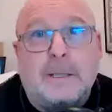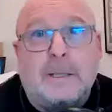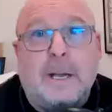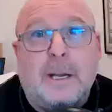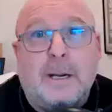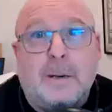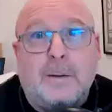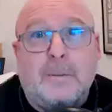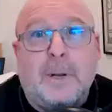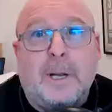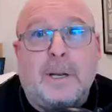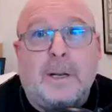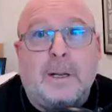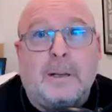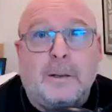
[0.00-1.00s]
say it in a
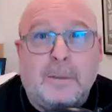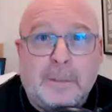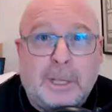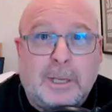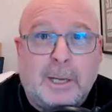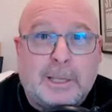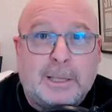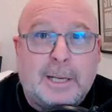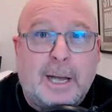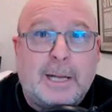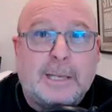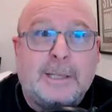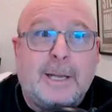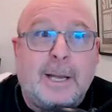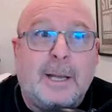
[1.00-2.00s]
way a little bit like
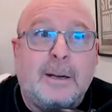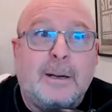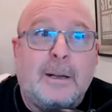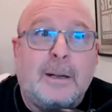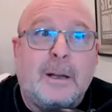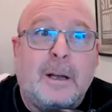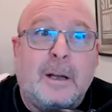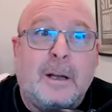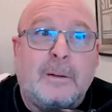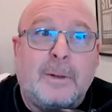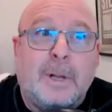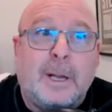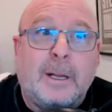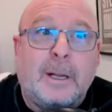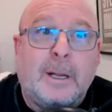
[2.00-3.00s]
Scott said of
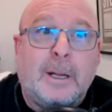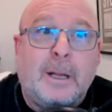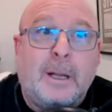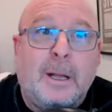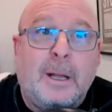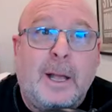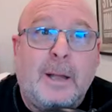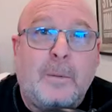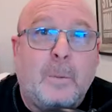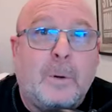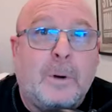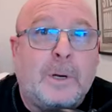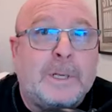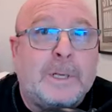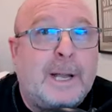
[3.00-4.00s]
like, hey,
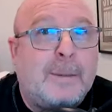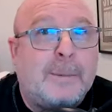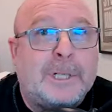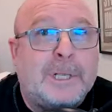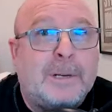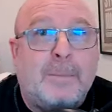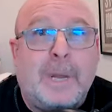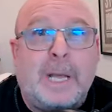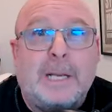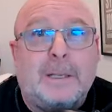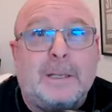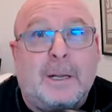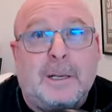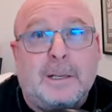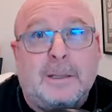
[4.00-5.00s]
we're establishing
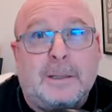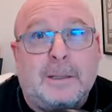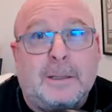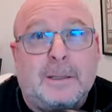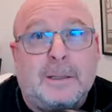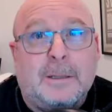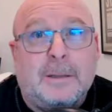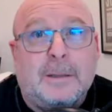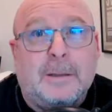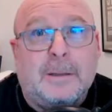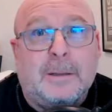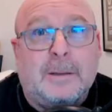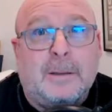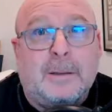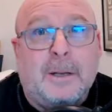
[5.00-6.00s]
baselines.
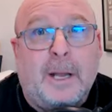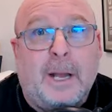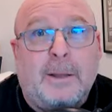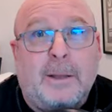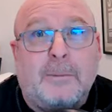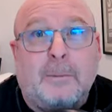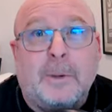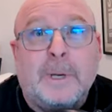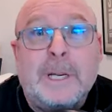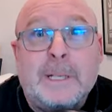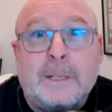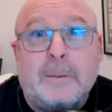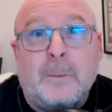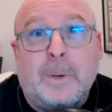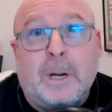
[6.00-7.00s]
And the
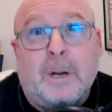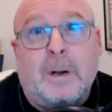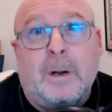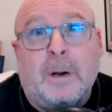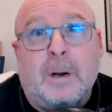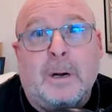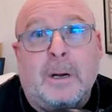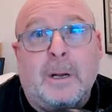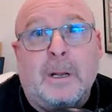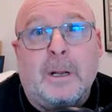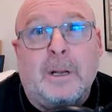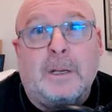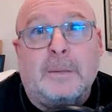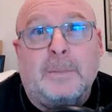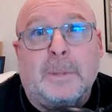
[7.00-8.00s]
reason we are
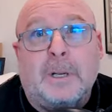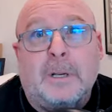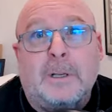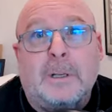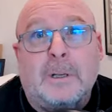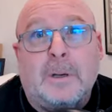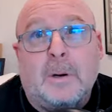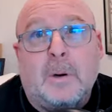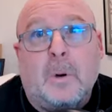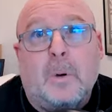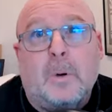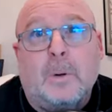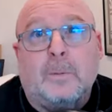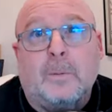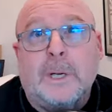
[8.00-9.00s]
is because your
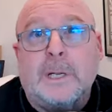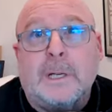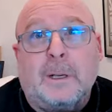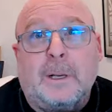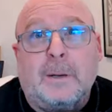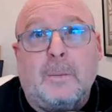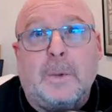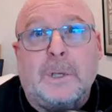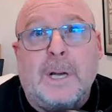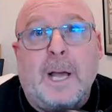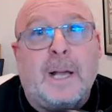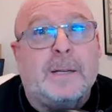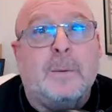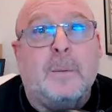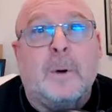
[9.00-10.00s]
goal originally was
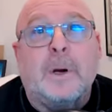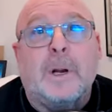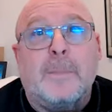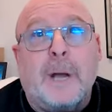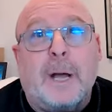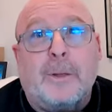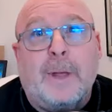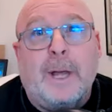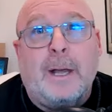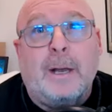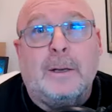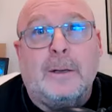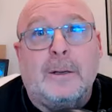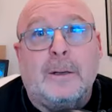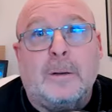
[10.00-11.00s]
not to worry about that.
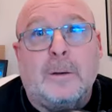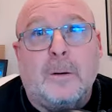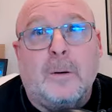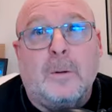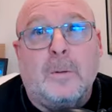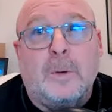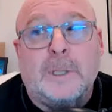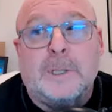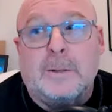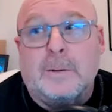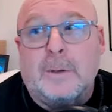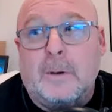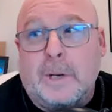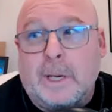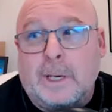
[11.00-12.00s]
Your goal was to
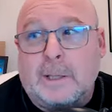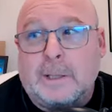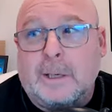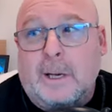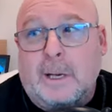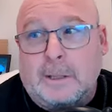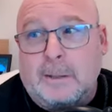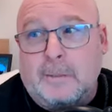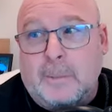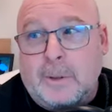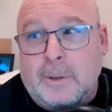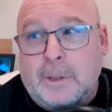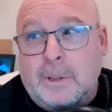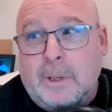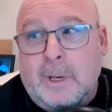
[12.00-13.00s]
go get us customers.